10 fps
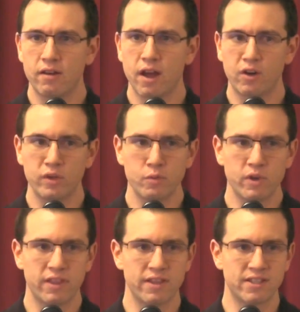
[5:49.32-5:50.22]
not only
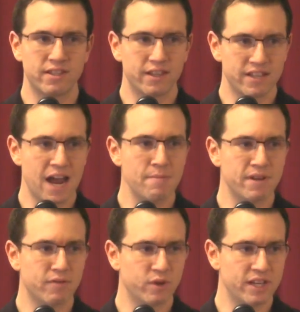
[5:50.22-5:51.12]
with his the
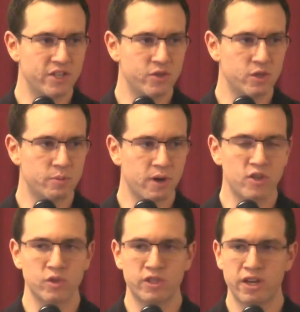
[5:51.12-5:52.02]
timing of what he chooses, but
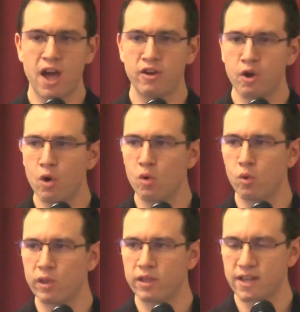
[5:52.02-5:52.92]
also to not know
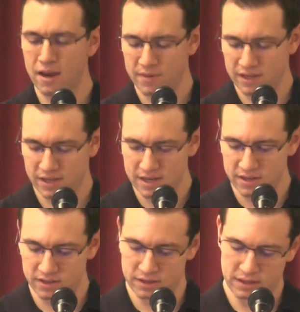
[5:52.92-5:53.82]
when the timing
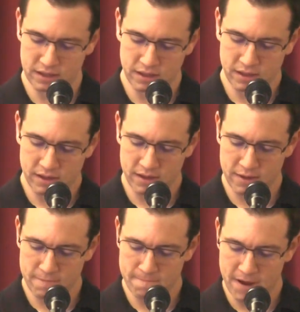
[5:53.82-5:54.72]
is.
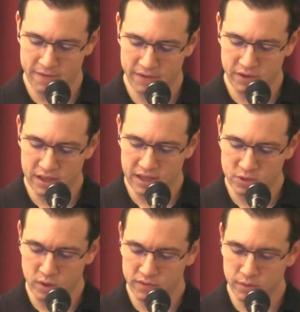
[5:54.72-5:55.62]
Um, I feel that
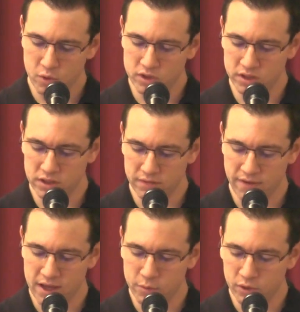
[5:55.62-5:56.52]
that's one of the most
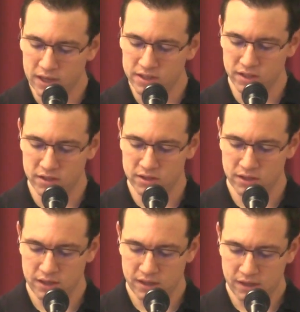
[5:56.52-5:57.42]
valuable
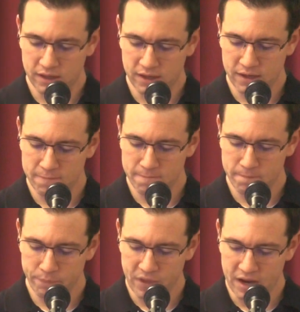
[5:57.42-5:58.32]
lessons
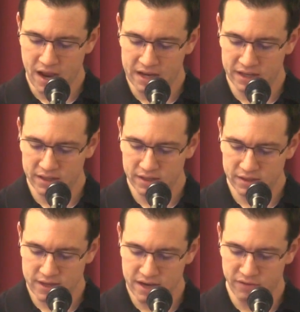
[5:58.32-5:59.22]
um, that I can
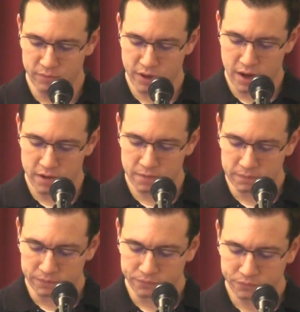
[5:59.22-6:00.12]
take from God
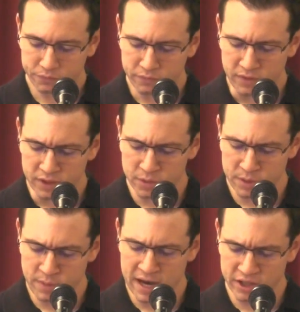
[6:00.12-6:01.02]
to
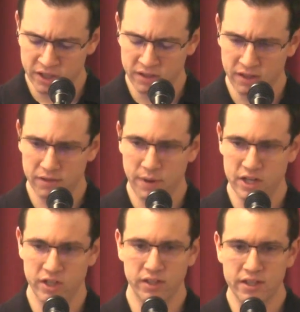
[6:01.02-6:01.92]
be patient and
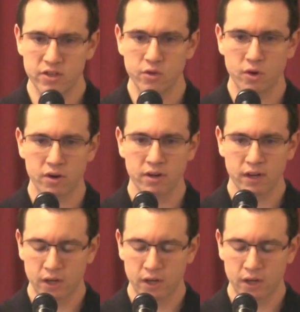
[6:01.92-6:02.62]
patiently endure,